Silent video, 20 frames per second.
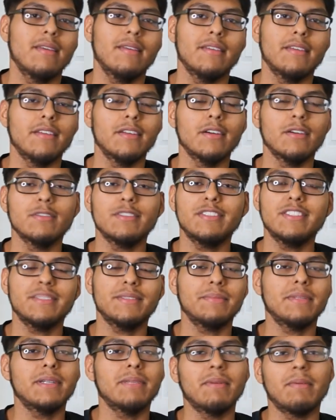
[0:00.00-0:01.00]
you know, it was
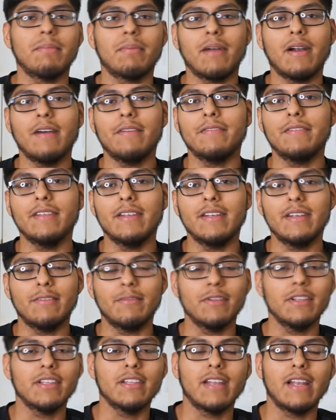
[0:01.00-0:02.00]
just minimum profit,
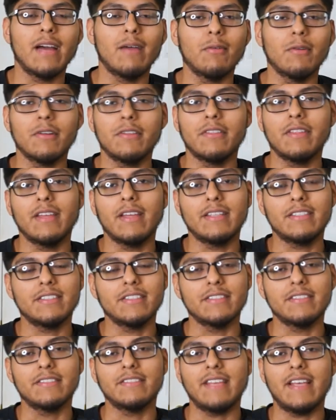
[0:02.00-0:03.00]
really not worth it. I
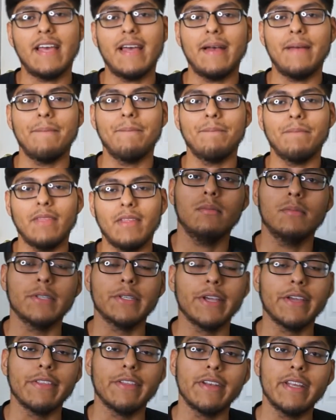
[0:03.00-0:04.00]
should have sat. But
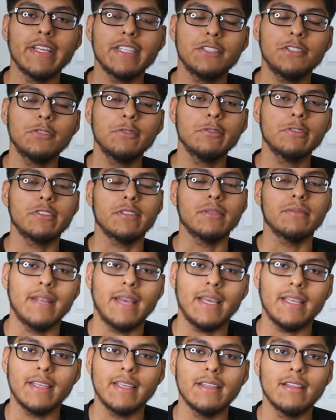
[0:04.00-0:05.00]
yeah, the next shoe is some
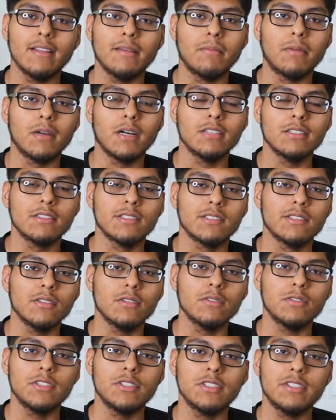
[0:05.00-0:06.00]
Nike LeBron
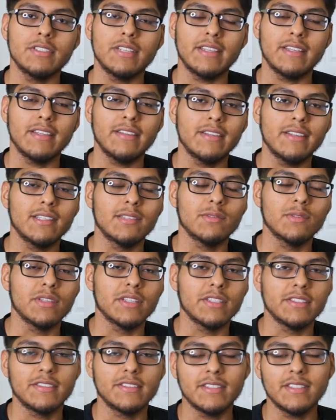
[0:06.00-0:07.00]
Soldiers. I think these were
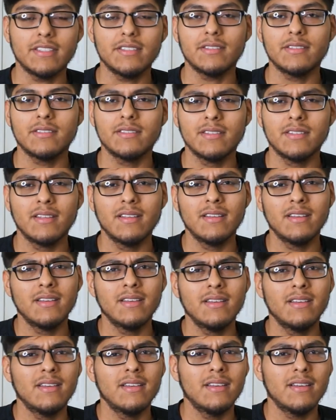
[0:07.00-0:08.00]
the 6
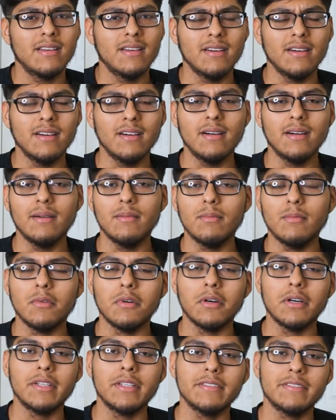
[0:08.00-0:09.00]

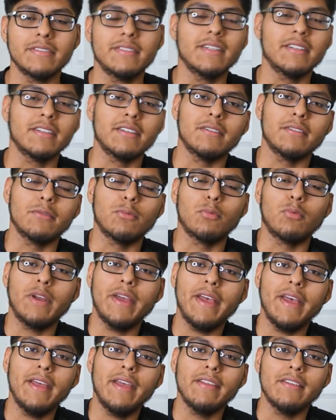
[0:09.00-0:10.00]
ones. They're
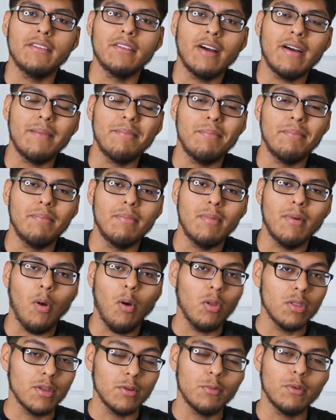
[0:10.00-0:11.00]
red. You know, I
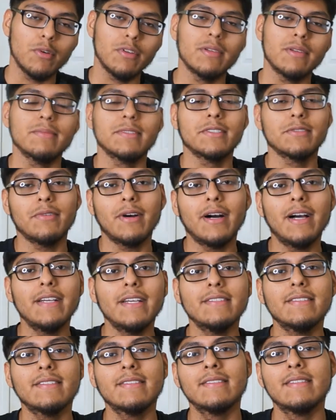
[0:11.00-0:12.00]
only wore them
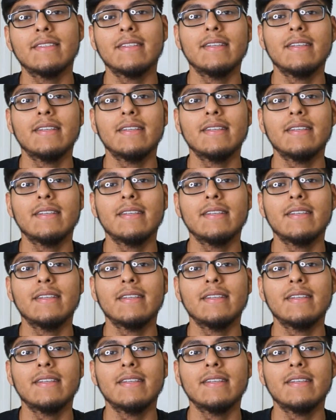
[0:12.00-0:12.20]
twice.